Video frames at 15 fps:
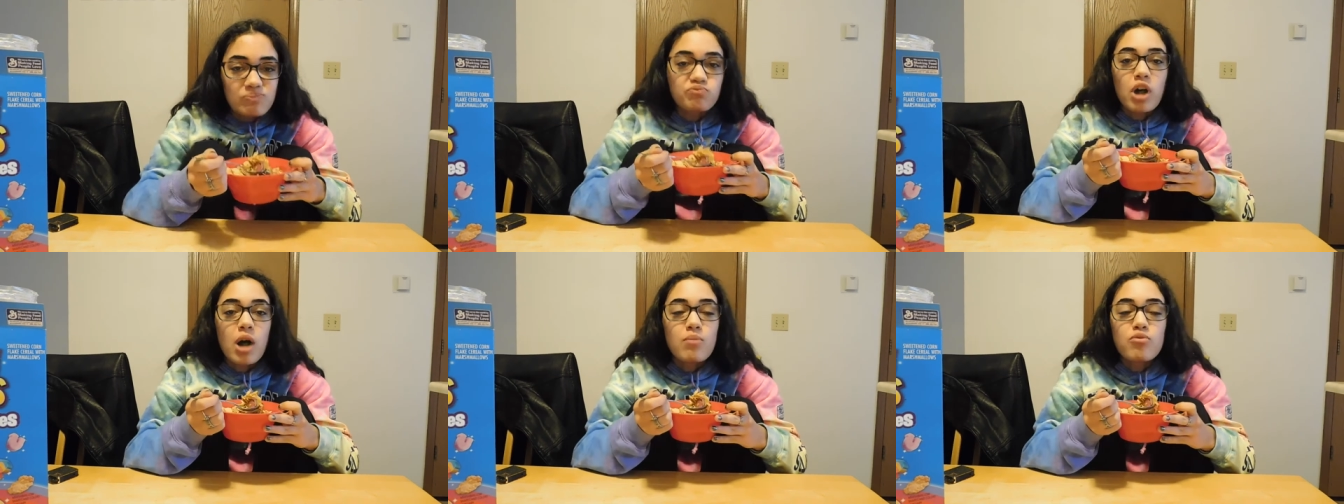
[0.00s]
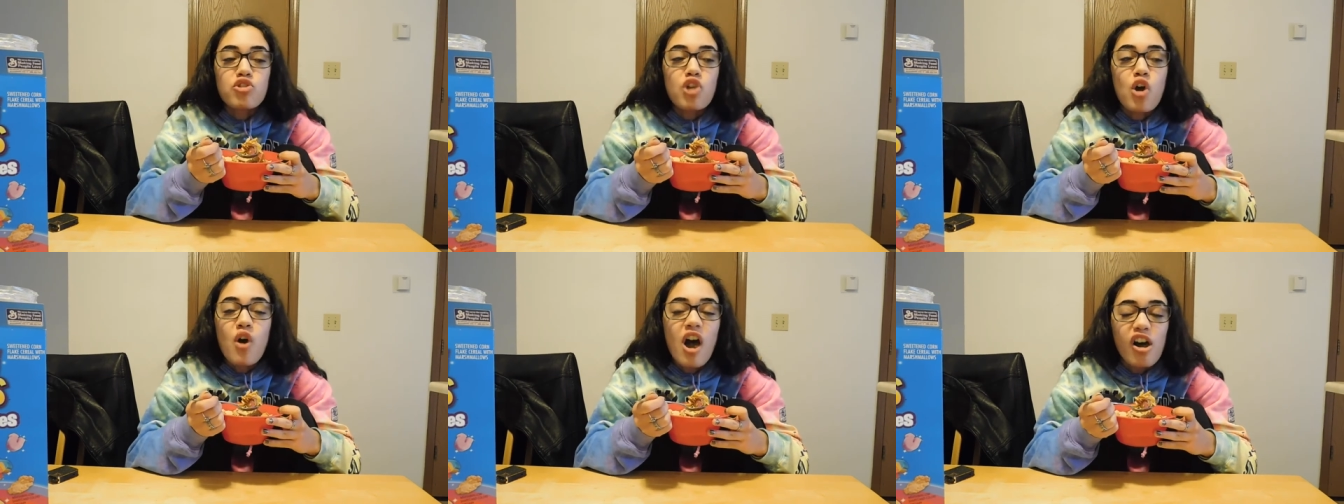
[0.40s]
I'm
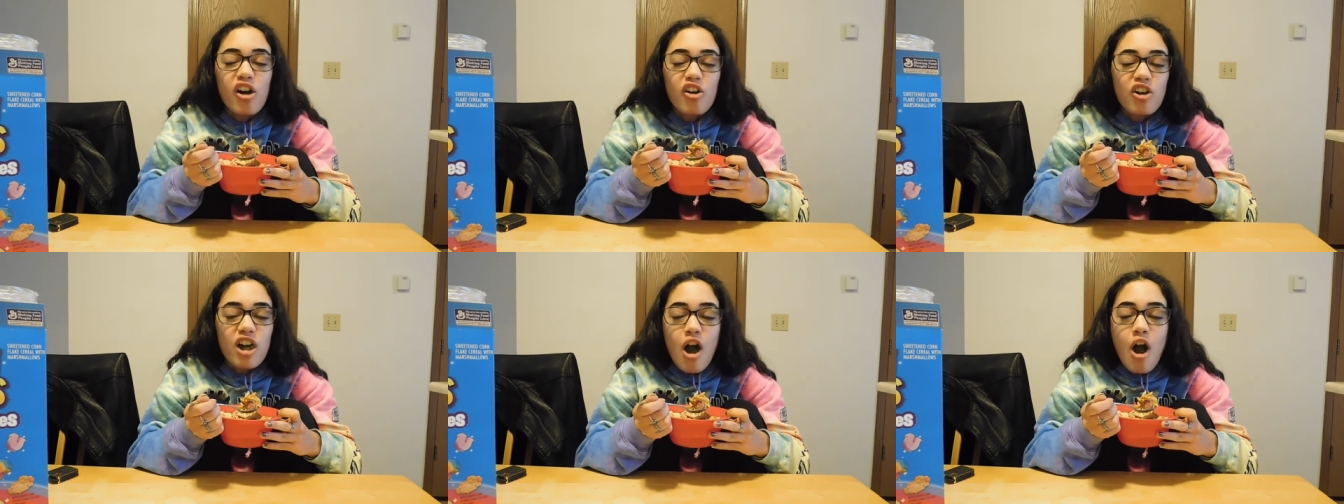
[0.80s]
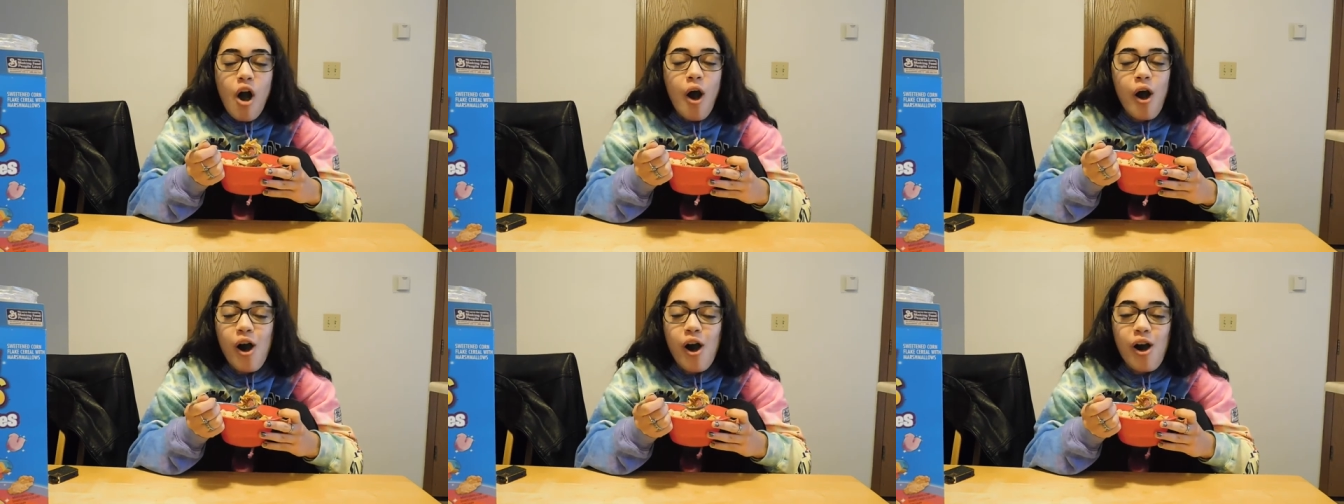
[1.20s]
so hungry.
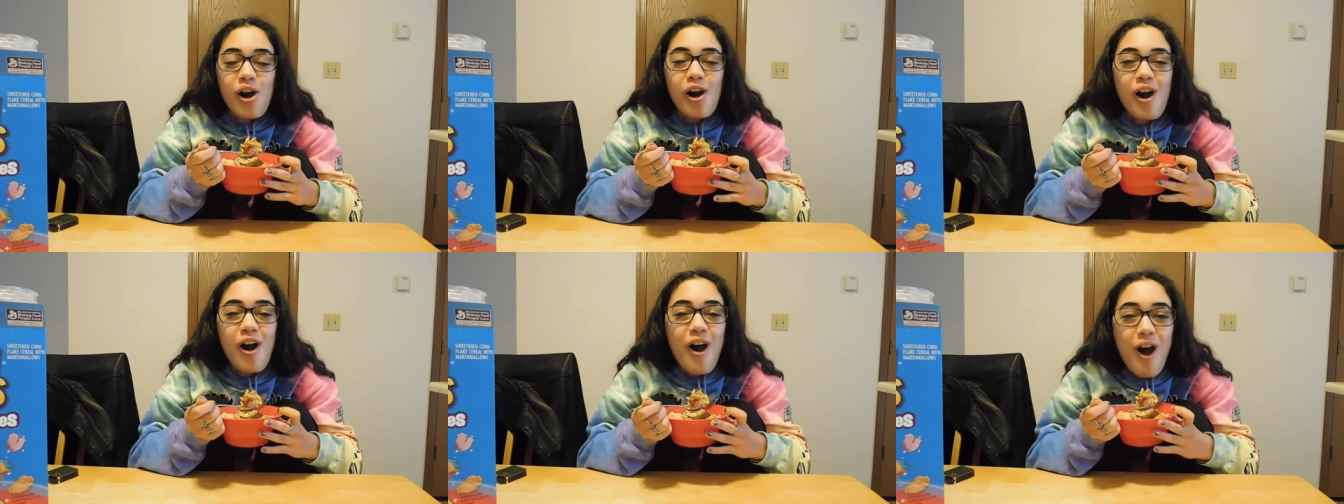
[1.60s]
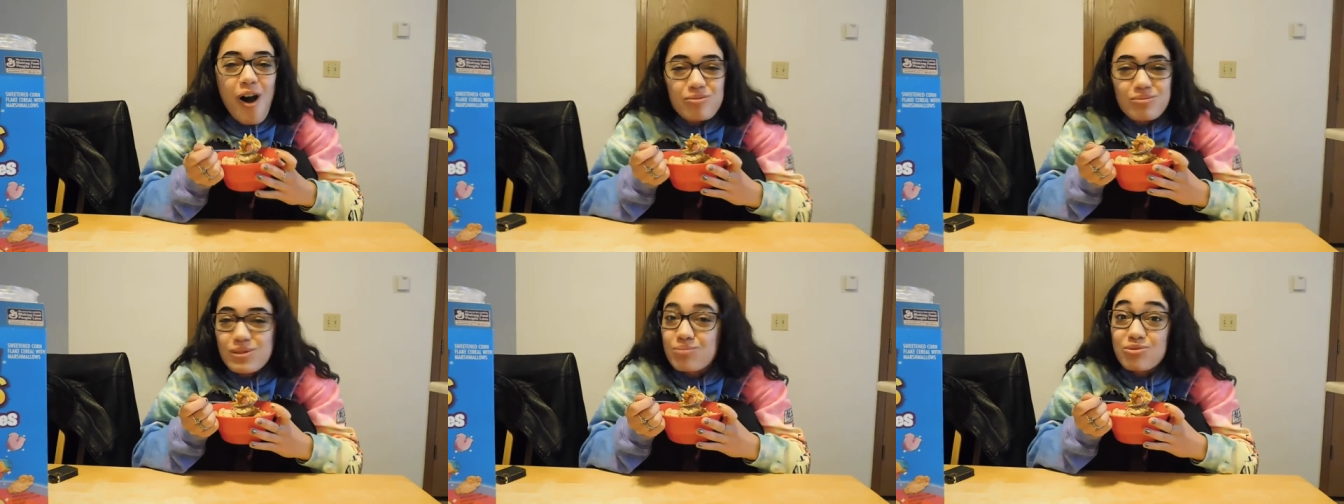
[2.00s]

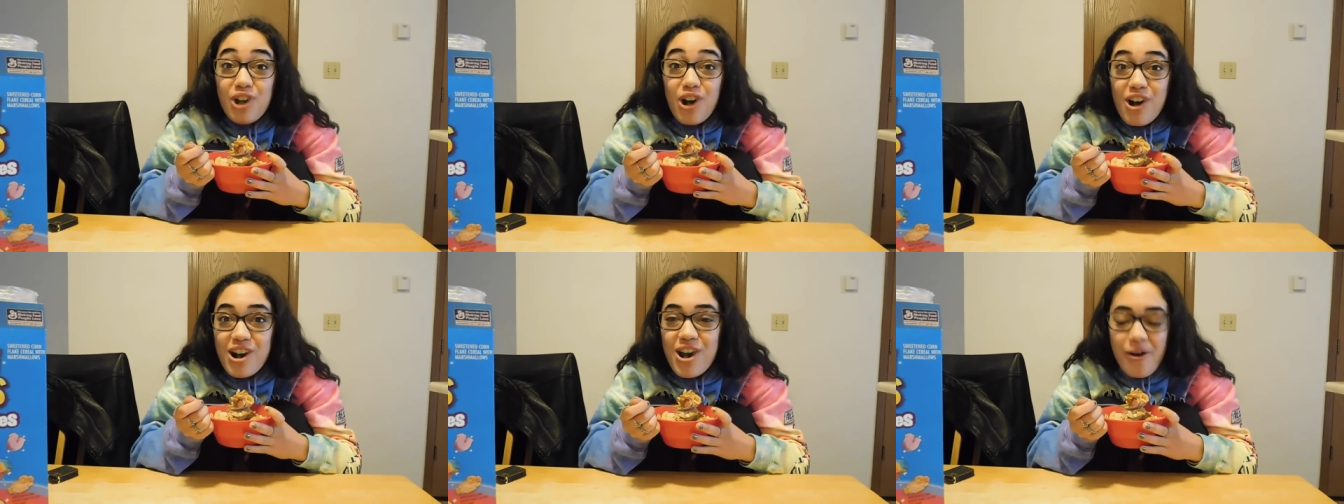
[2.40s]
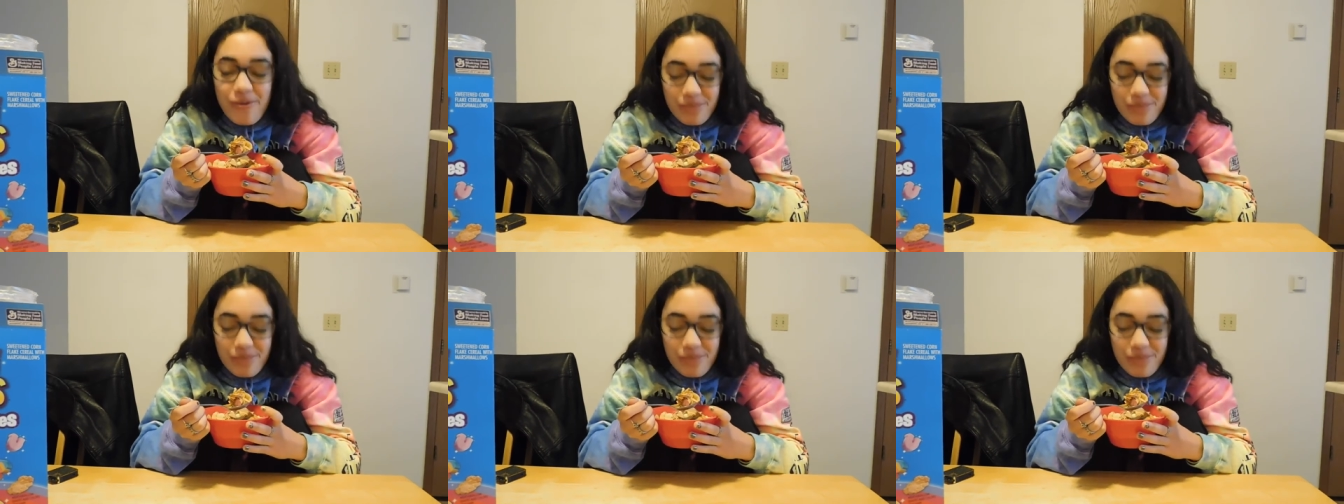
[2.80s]
I'm sorry.